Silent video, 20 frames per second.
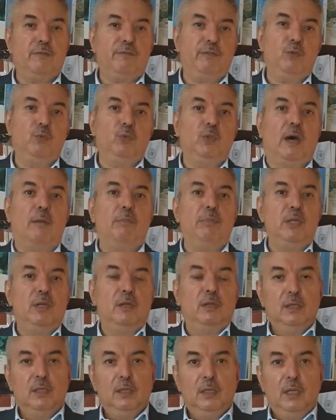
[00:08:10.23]
if you
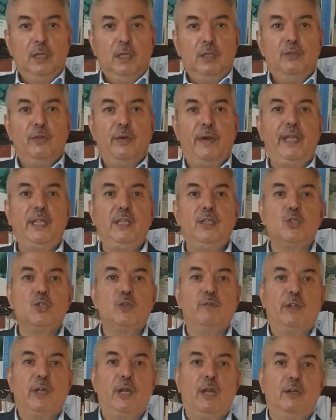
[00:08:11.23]
double the
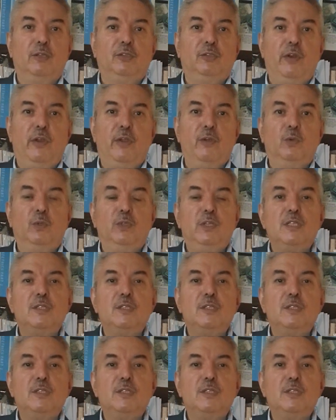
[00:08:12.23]
radius of an arteriole,